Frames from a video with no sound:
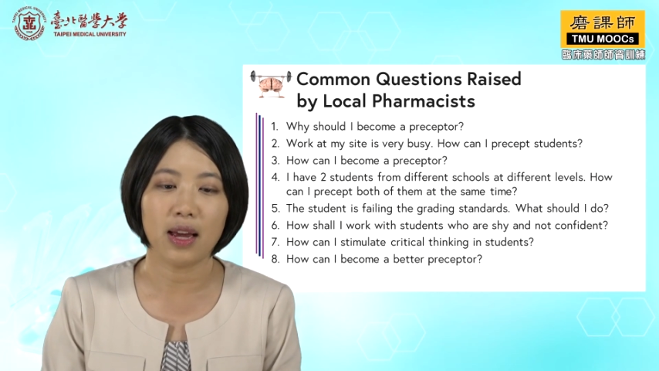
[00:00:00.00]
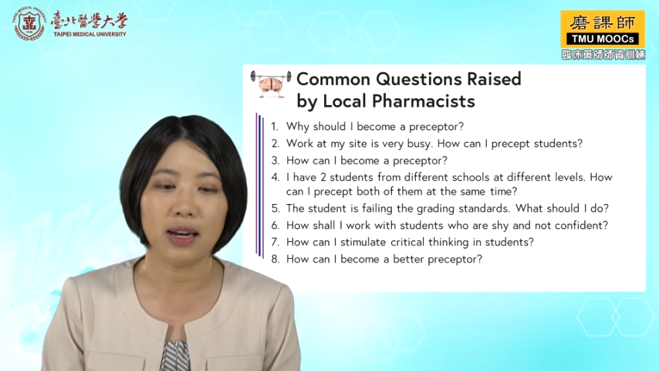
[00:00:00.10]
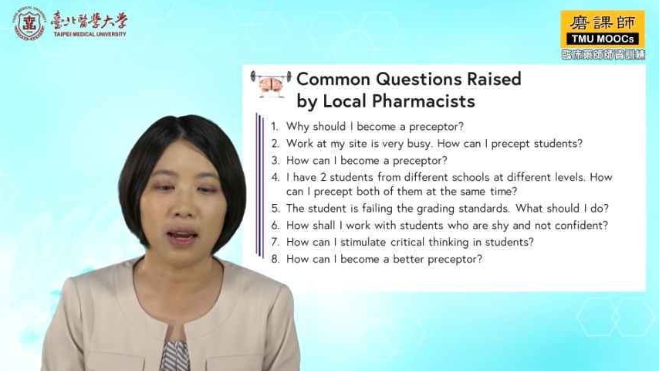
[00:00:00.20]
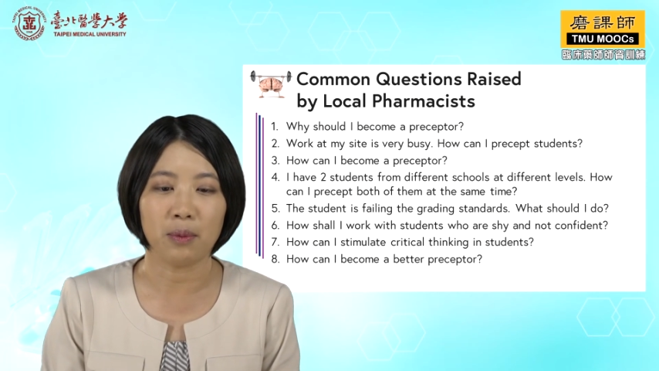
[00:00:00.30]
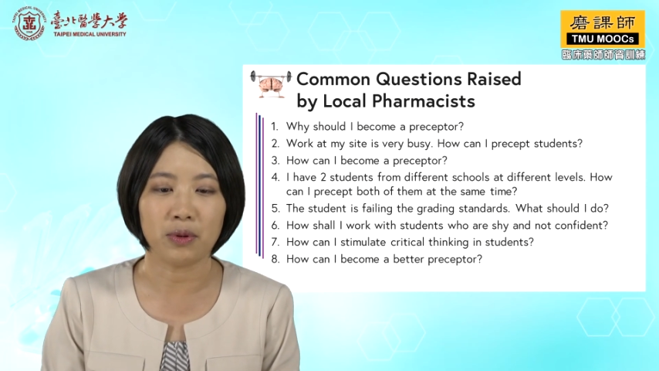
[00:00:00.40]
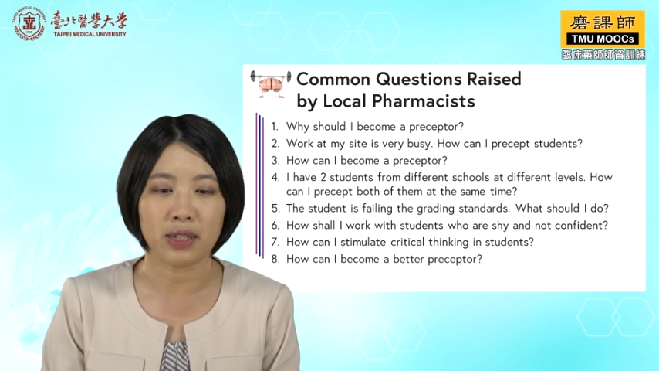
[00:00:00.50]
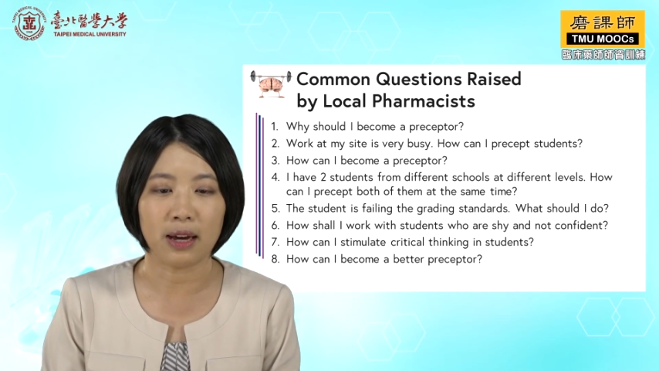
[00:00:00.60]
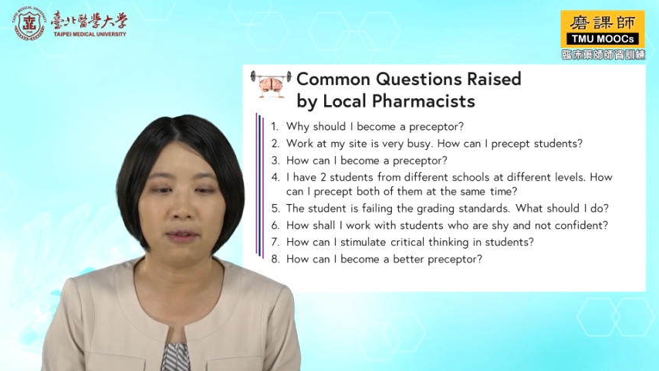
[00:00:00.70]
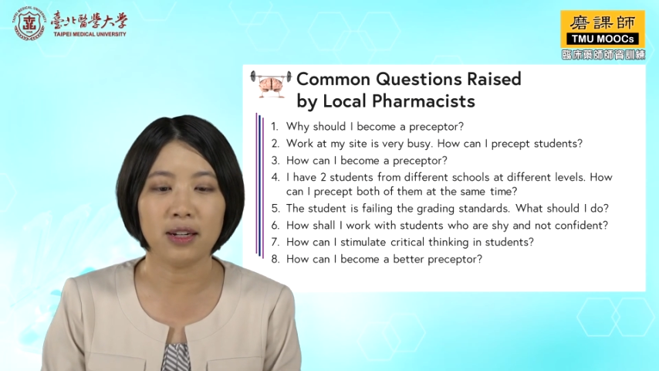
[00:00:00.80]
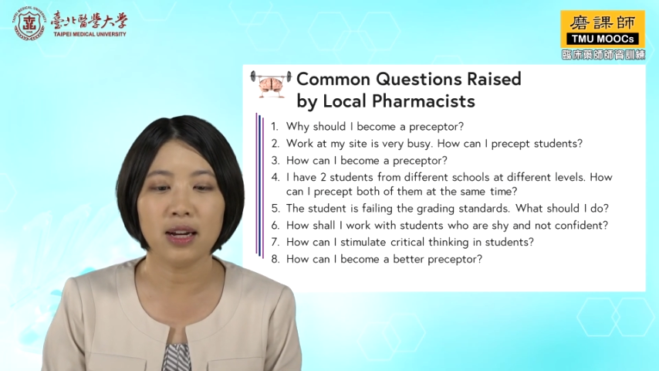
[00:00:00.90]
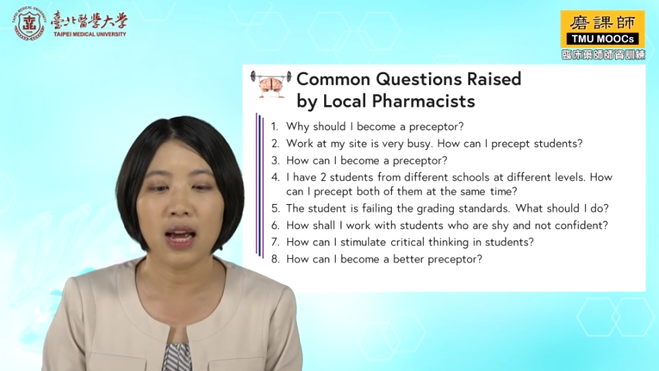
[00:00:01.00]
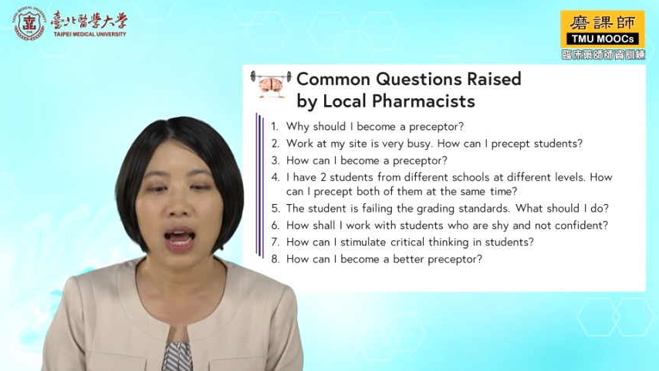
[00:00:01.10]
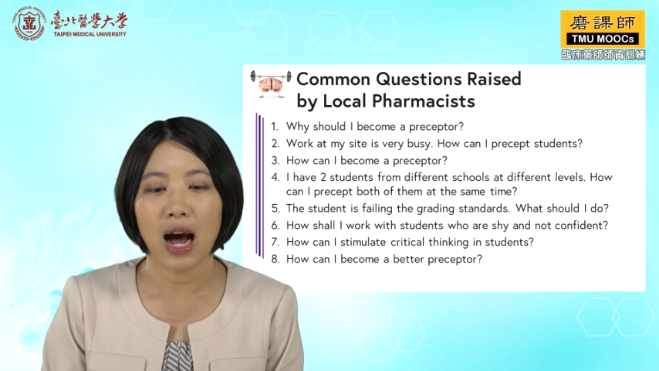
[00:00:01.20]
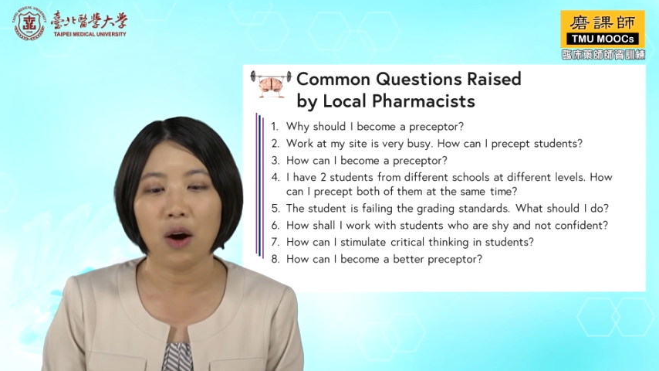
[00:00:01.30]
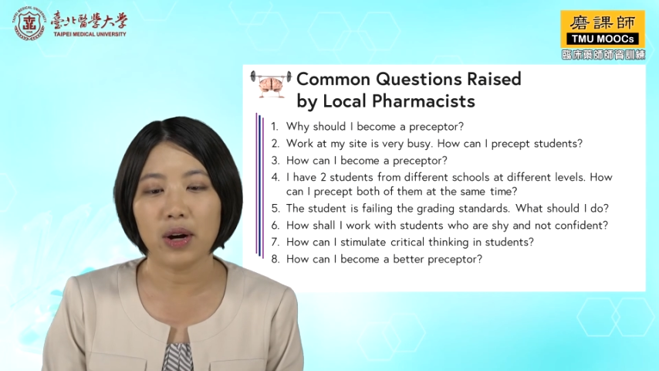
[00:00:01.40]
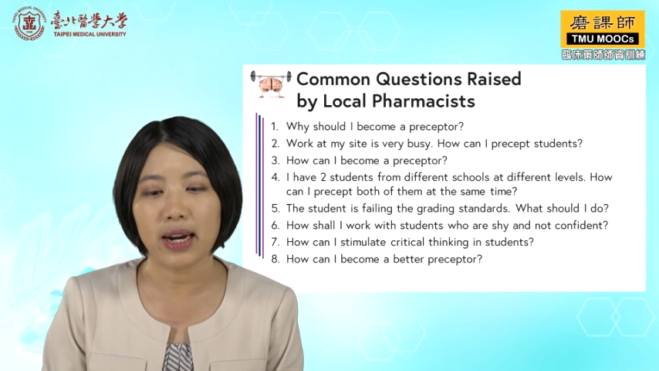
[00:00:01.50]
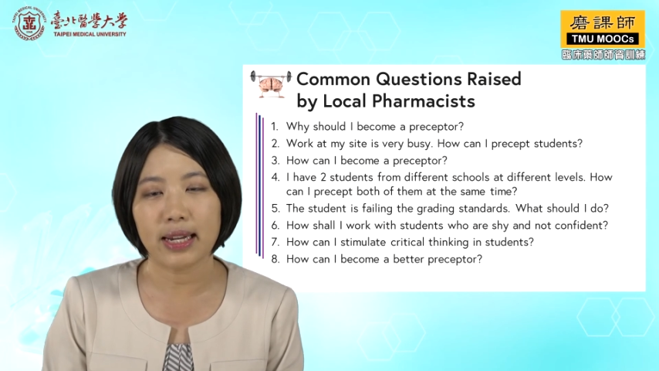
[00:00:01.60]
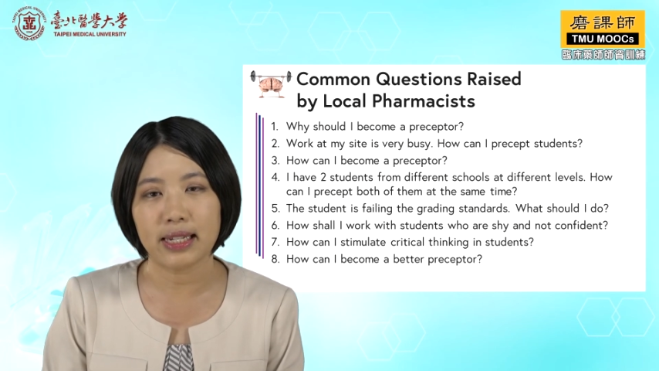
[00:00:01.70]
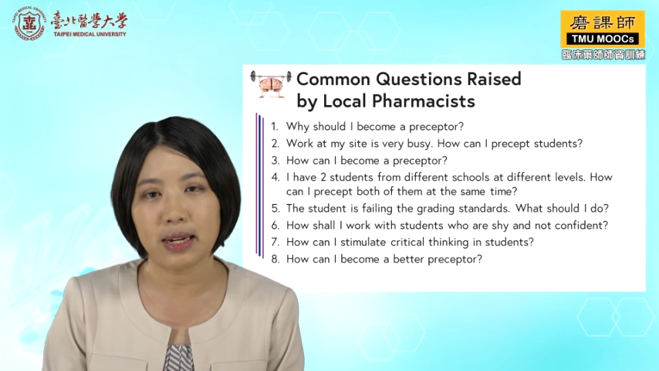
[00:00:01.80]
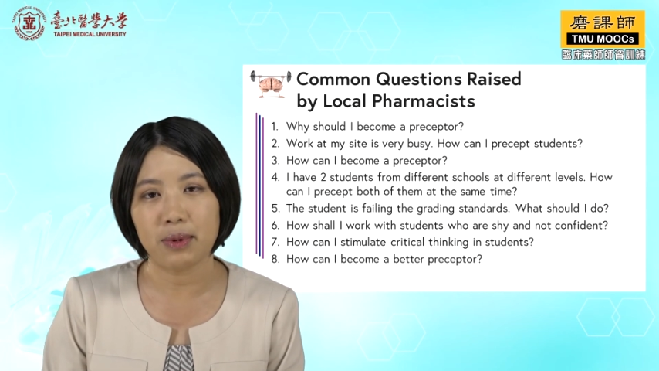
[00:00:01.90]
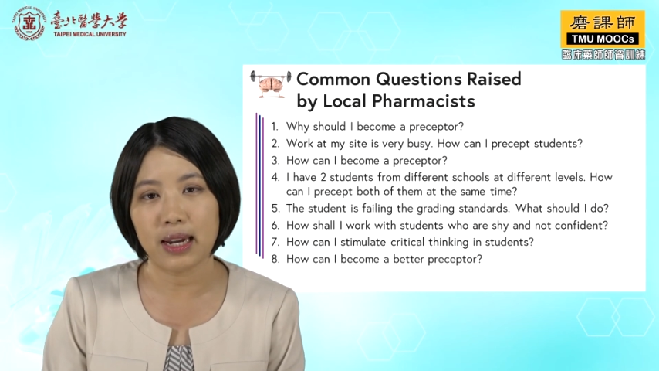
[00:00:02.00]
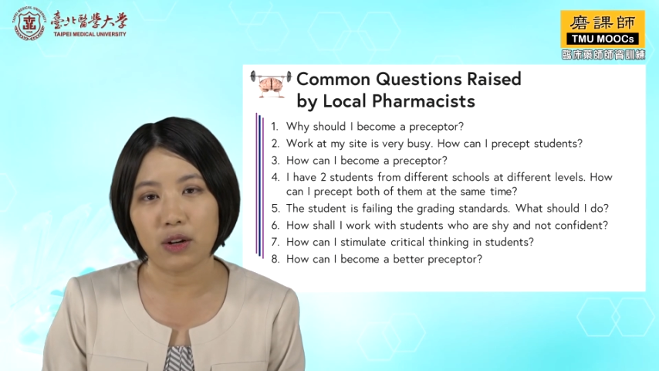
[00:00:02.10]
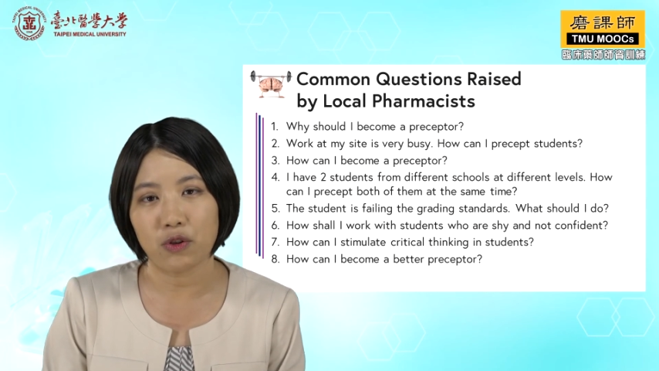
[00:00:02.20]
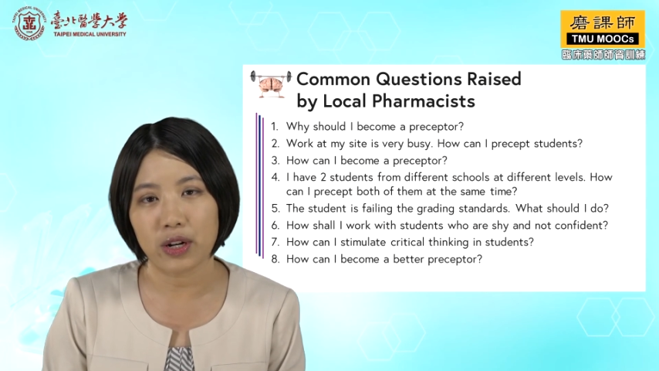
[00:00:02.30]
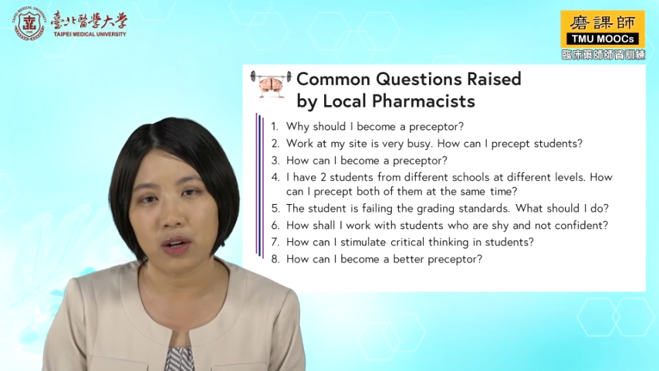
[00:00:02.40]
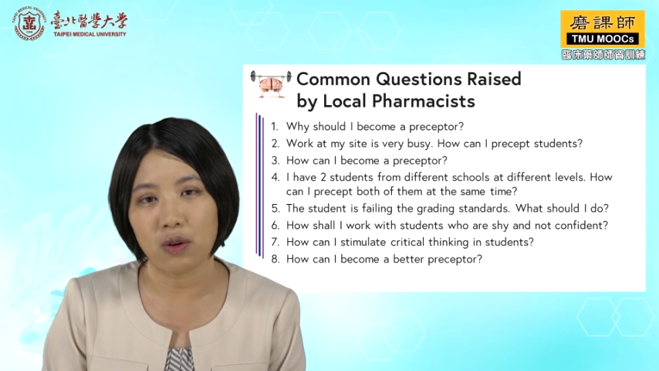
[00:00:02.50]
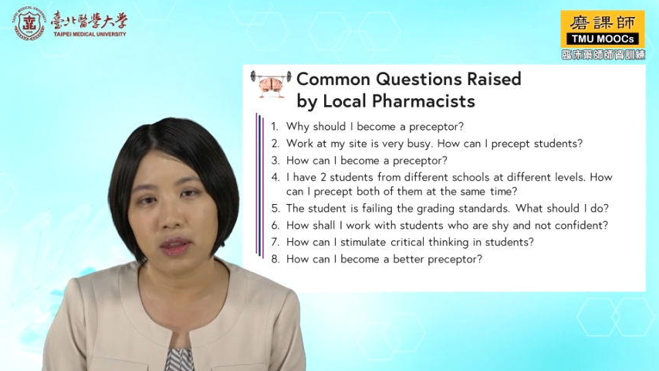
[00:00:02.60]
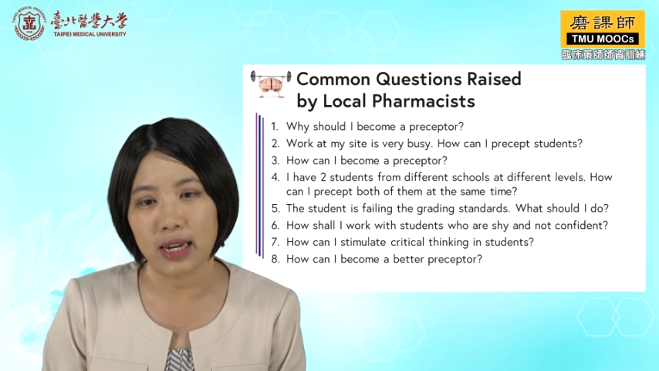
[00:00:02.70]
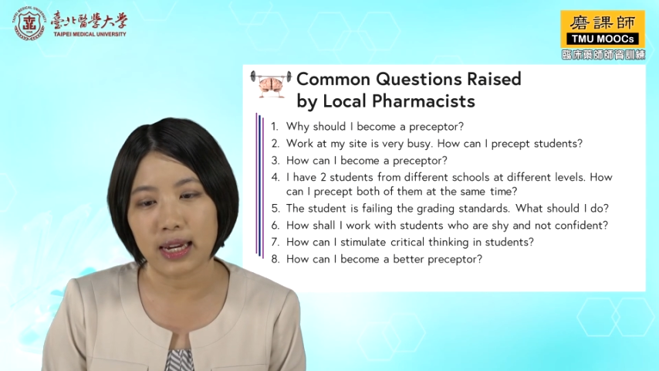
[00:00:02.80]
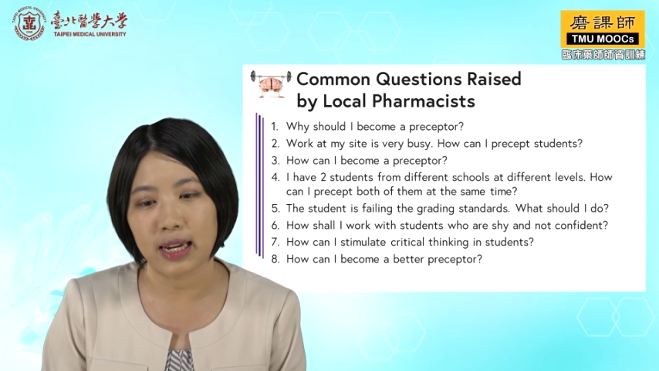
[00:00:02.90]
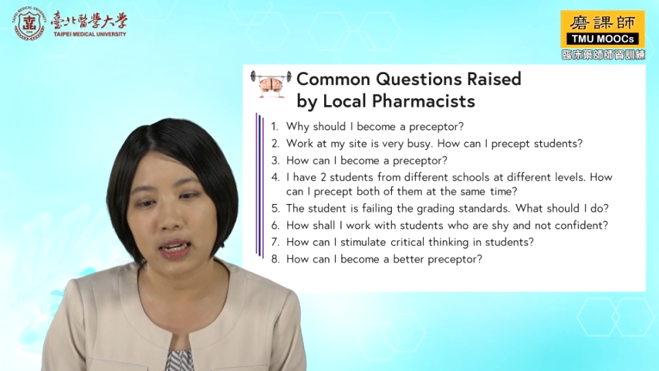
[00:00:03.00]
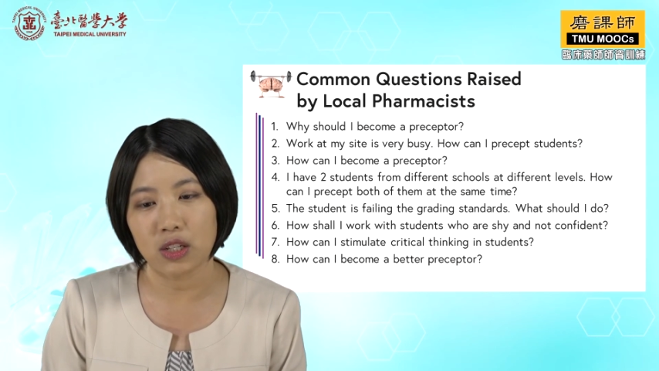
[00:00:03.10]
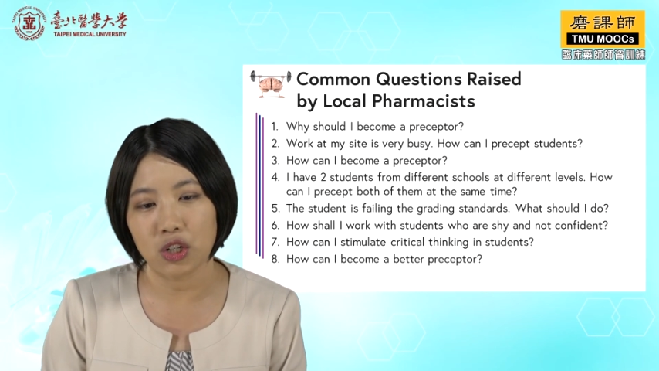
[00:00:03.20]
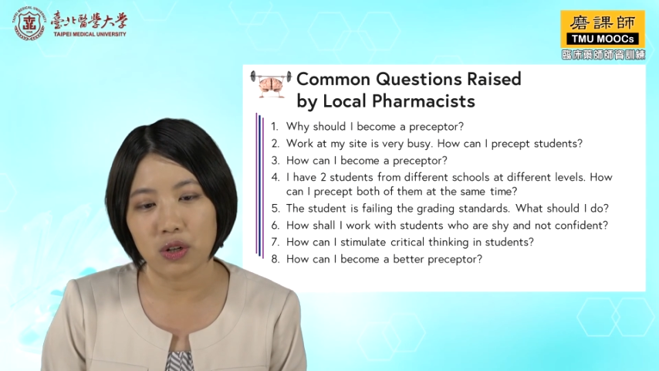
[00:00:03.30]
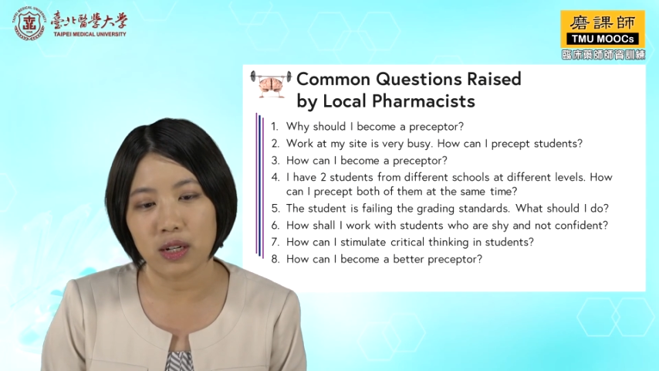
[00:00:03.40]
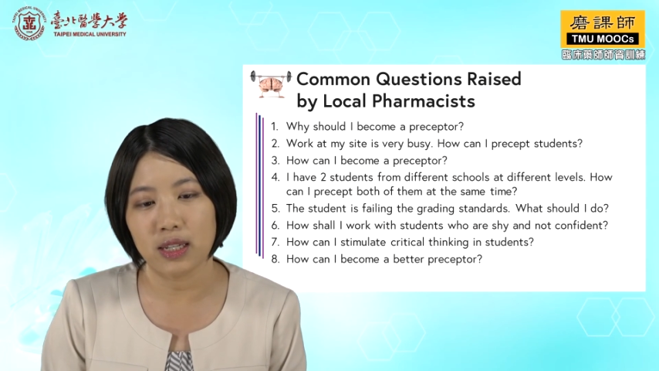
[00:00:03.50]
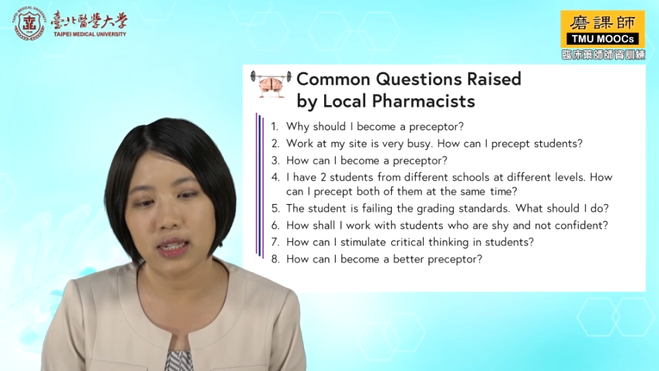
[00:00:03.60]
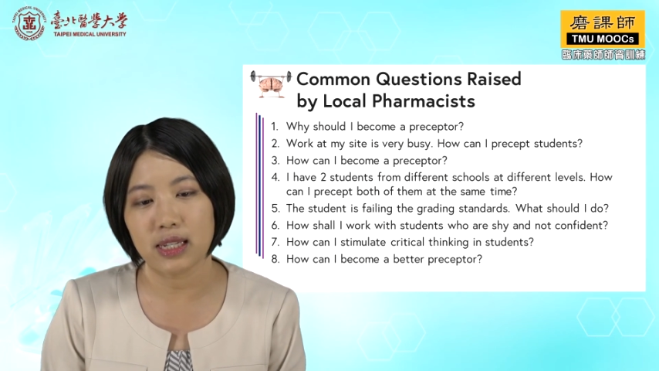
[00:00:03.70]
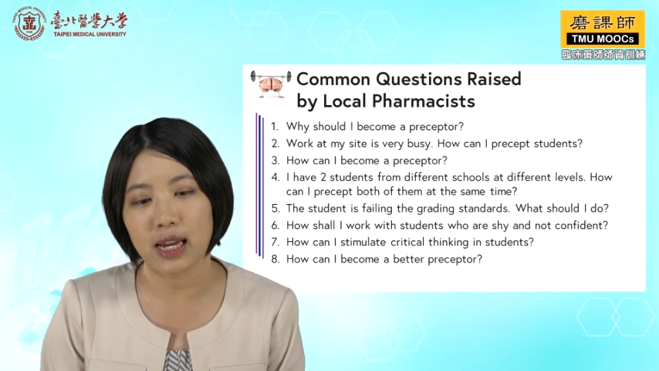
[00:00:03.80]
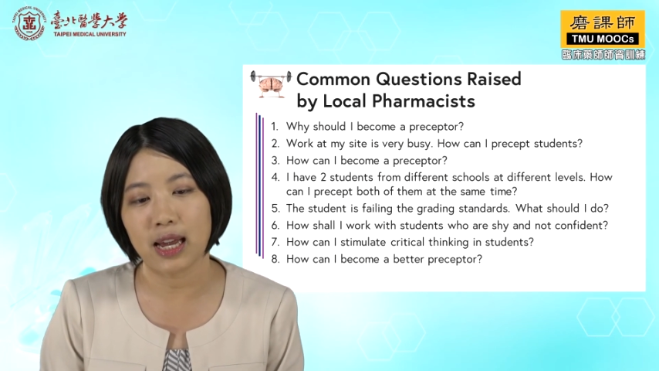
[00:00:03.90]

Number 7, how can I stimulate critical thinking in students?